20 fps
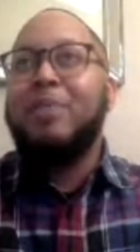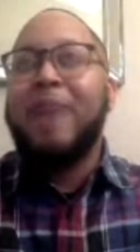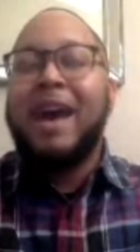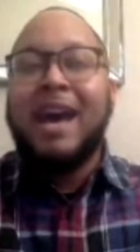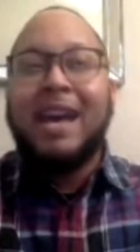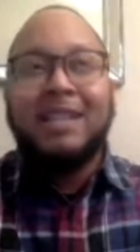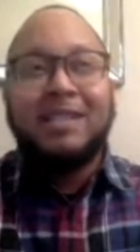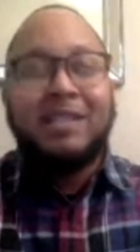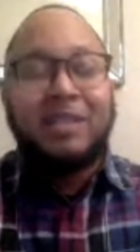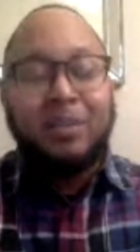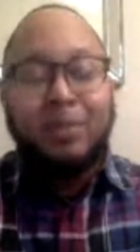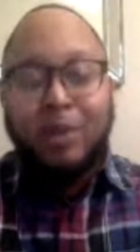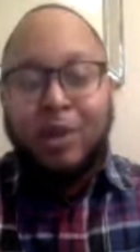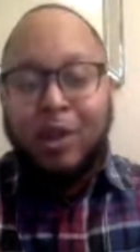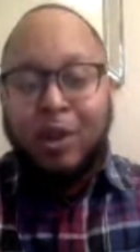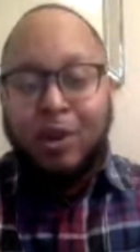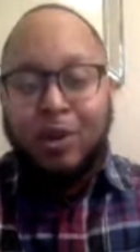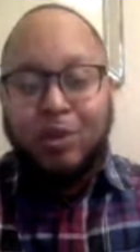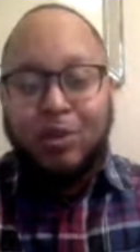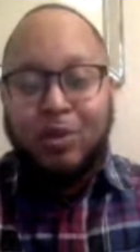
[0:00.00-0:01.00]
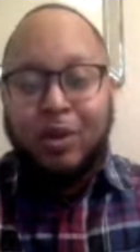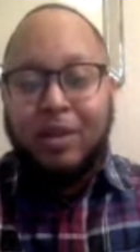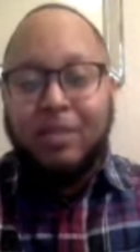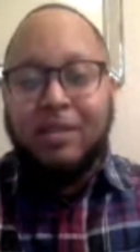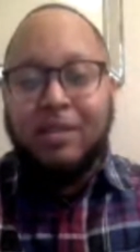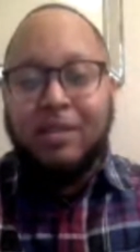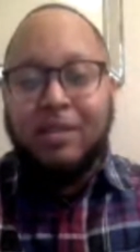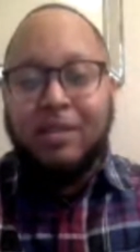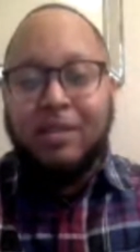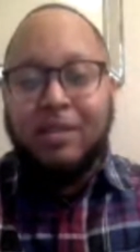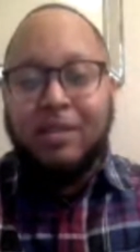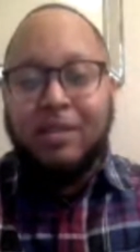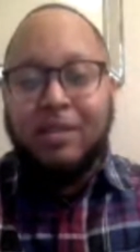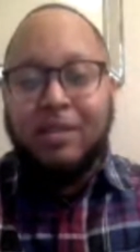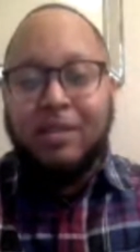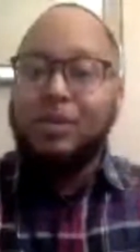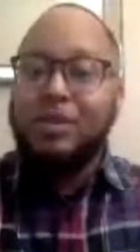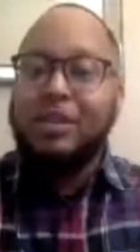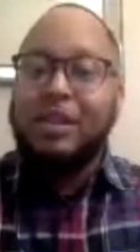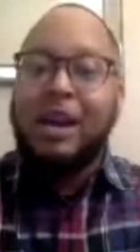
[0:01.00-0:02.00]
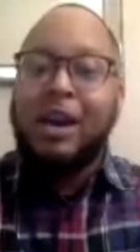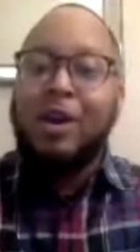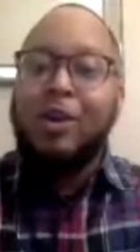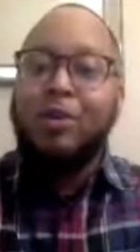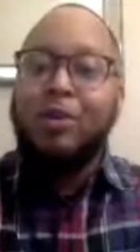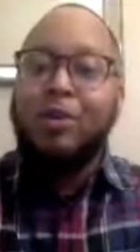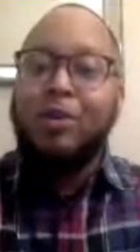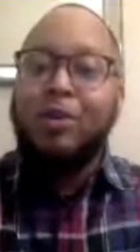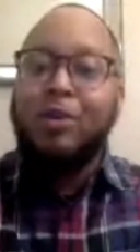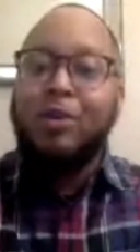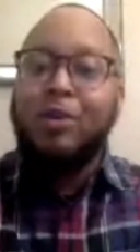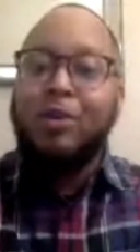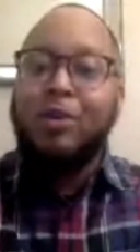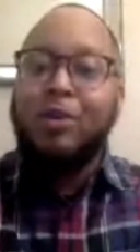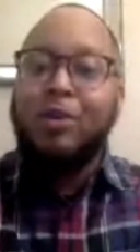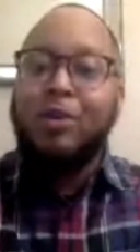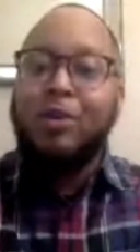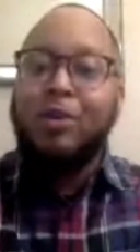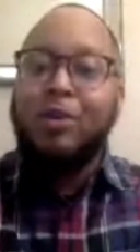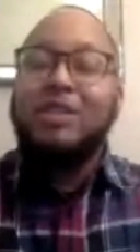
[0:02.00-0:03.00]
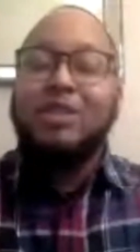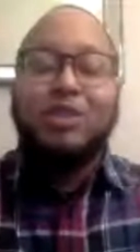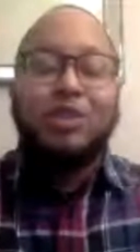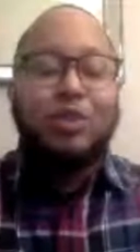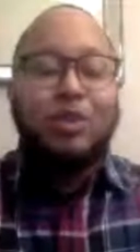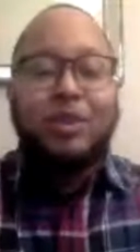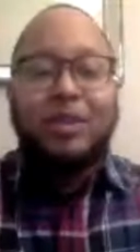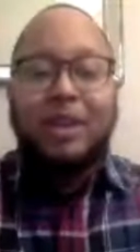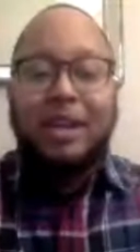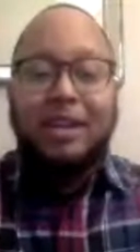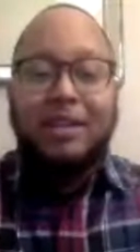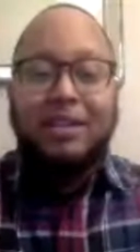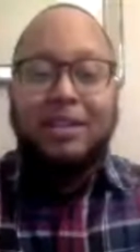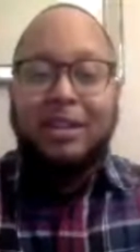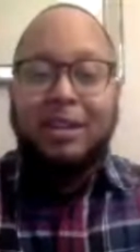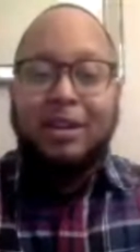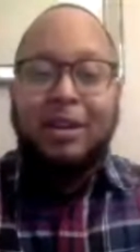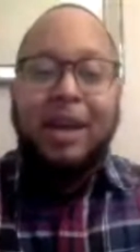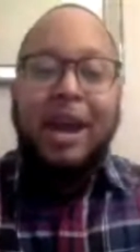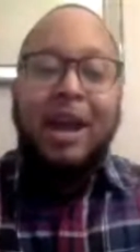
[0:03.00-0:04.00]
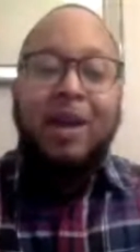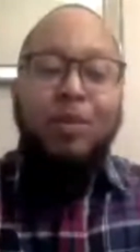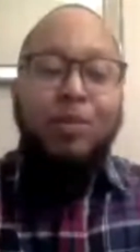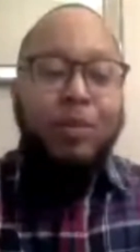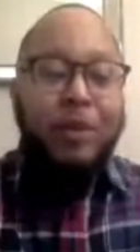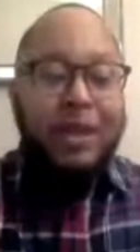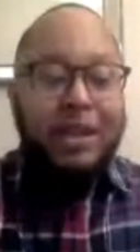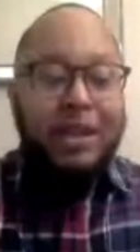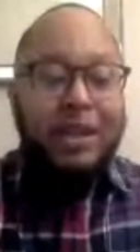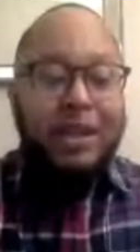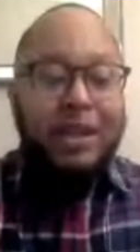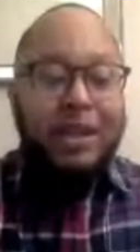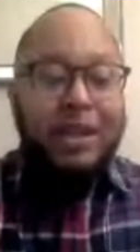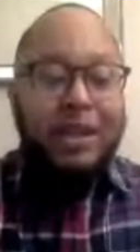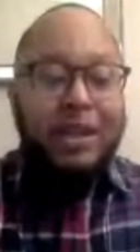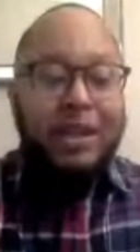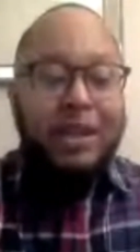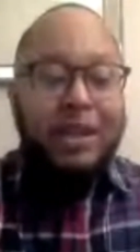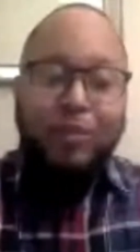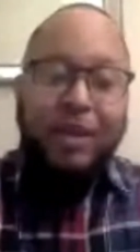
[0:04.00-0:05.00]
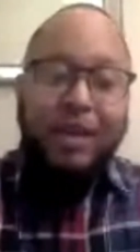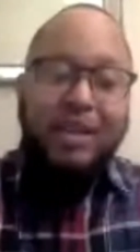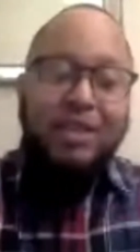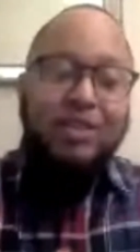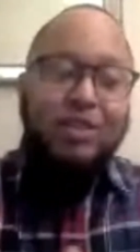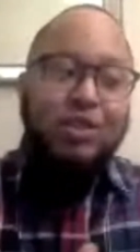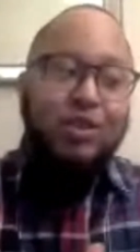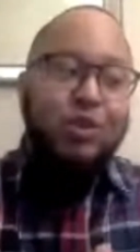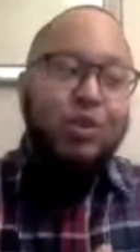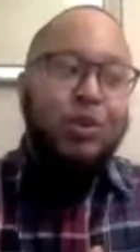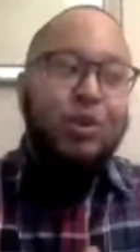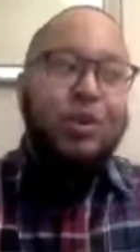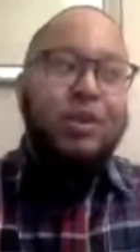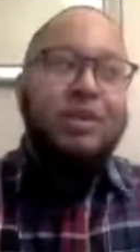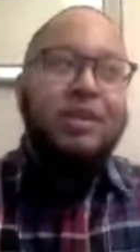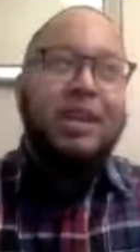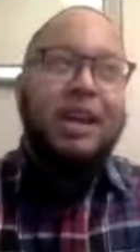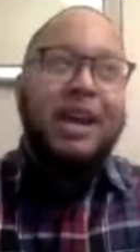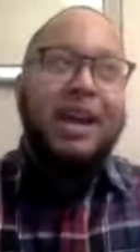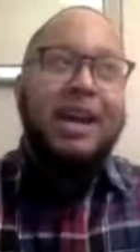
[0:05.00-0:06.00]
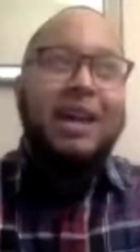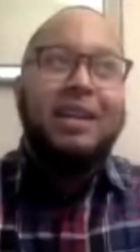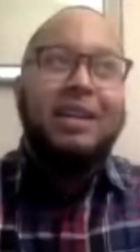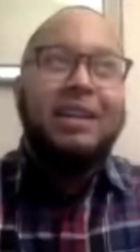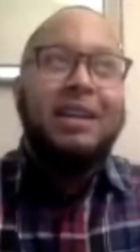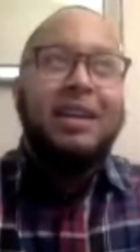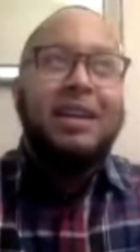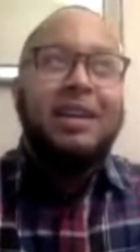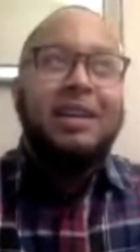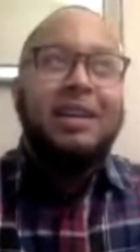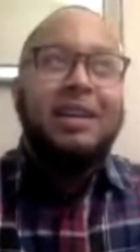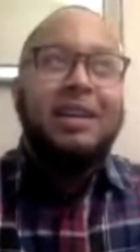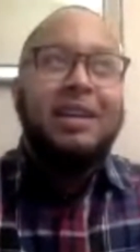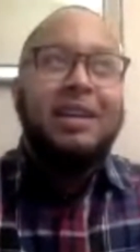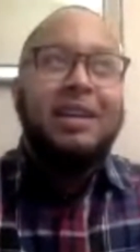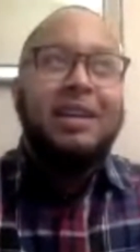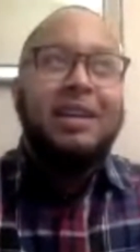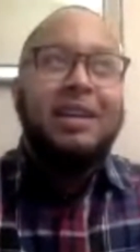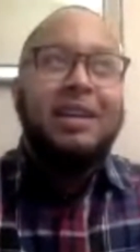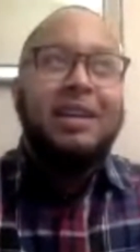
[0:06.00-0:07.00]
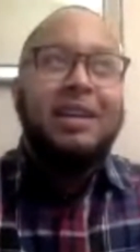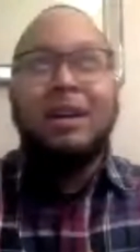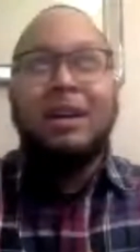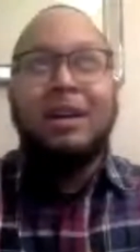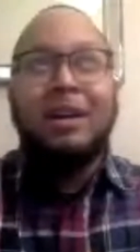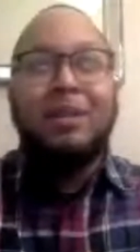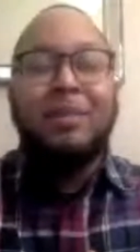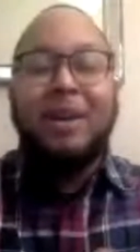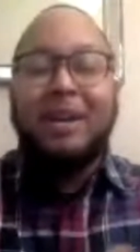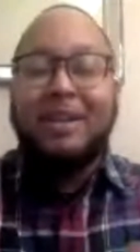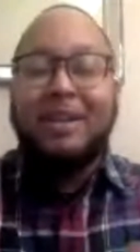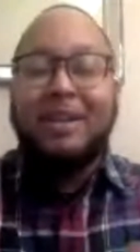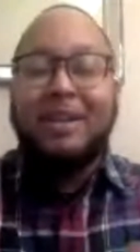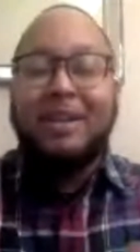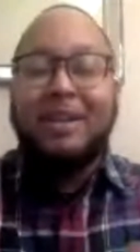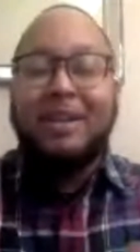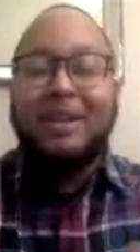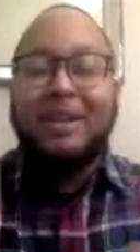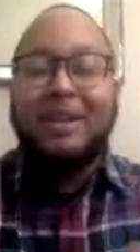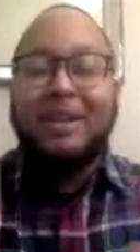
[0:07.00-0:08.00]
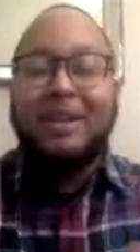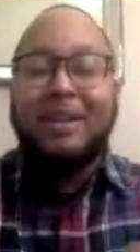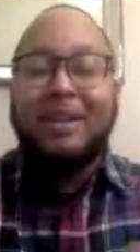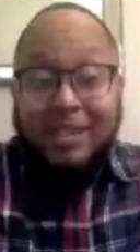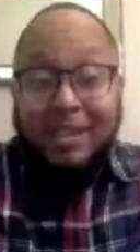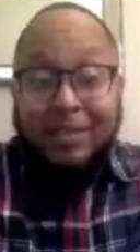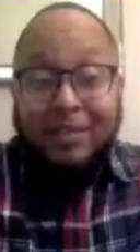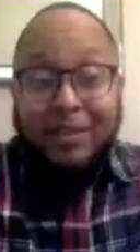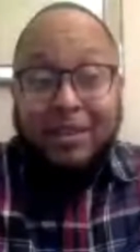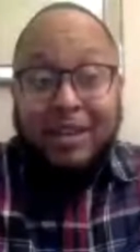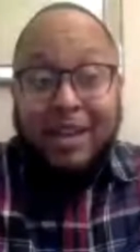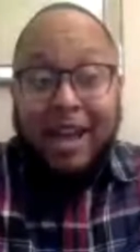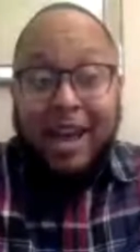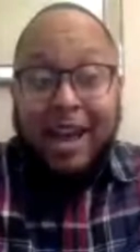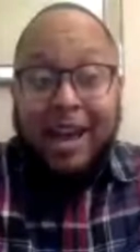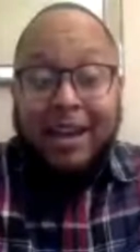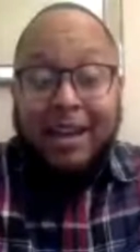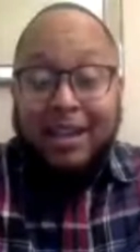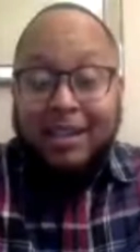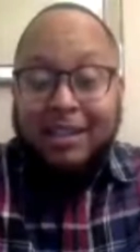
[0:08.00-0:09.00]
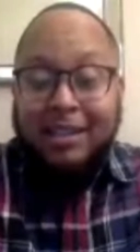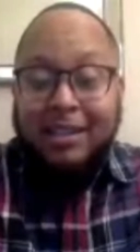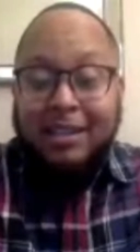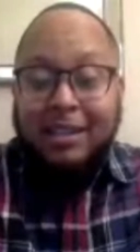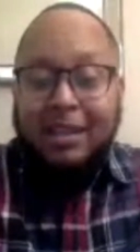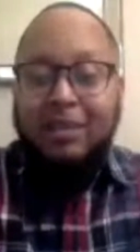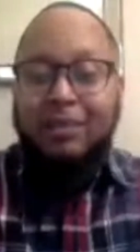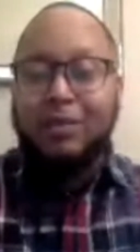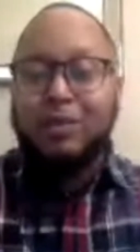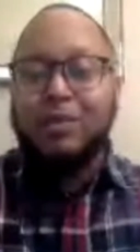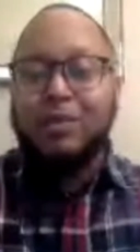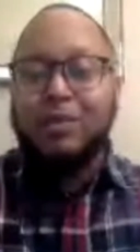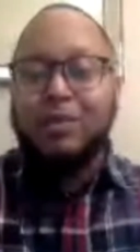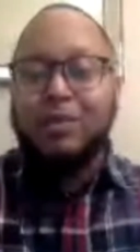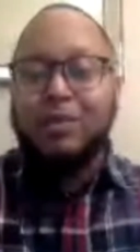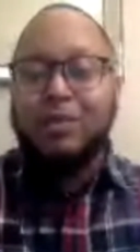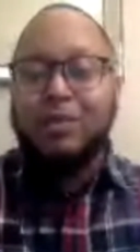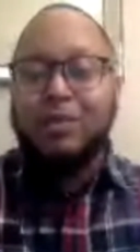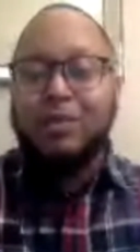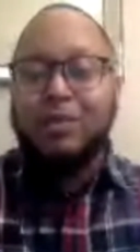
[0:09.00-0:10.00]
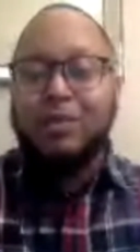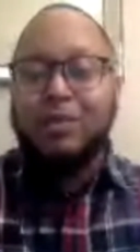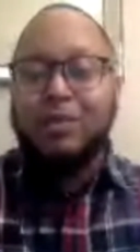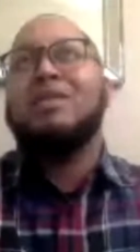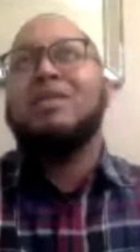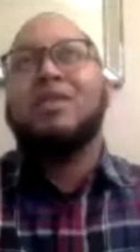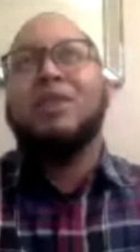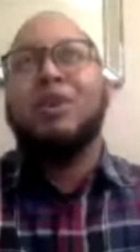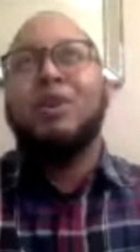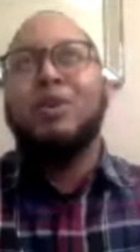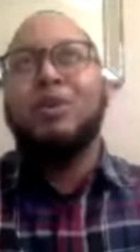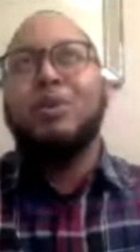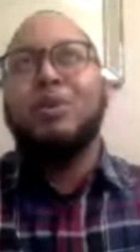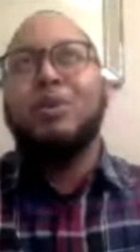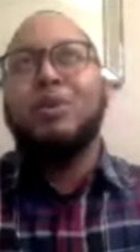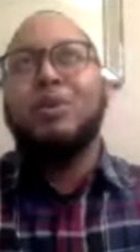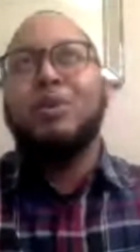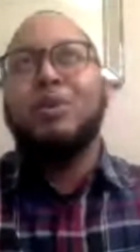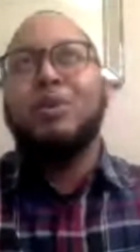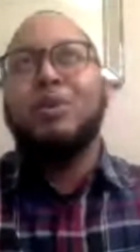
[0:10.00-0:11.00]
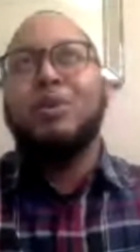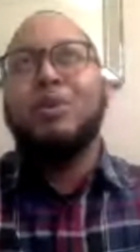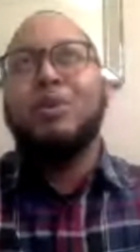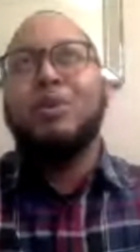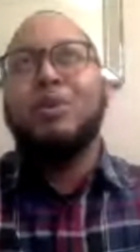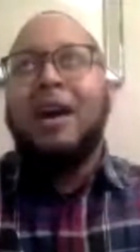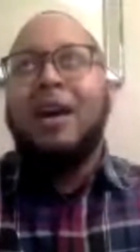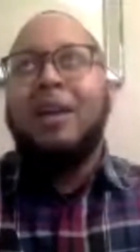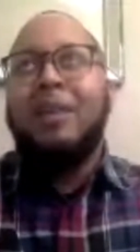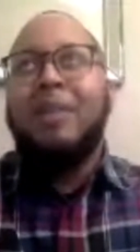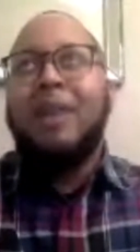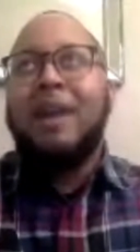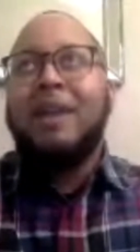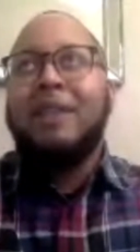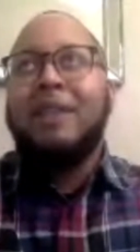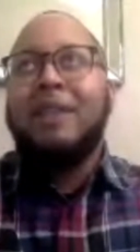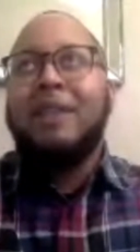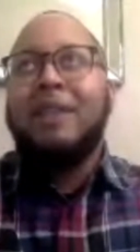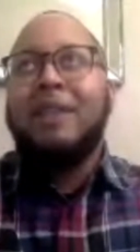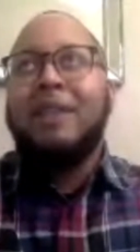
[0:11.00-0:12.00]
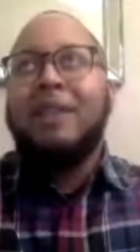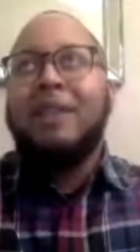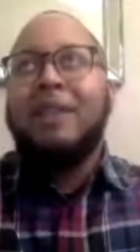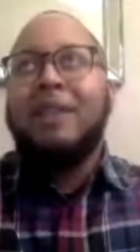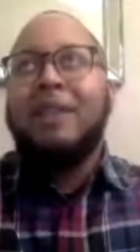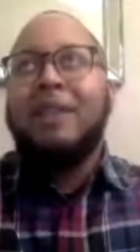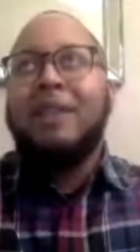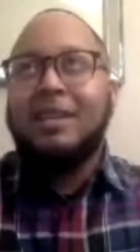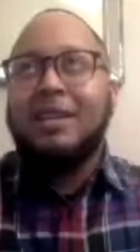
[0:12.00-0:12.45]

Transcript: passed them along throughout the system without making sure that they're at reading level, making sure that their attendance is even at a good level too. And so I think,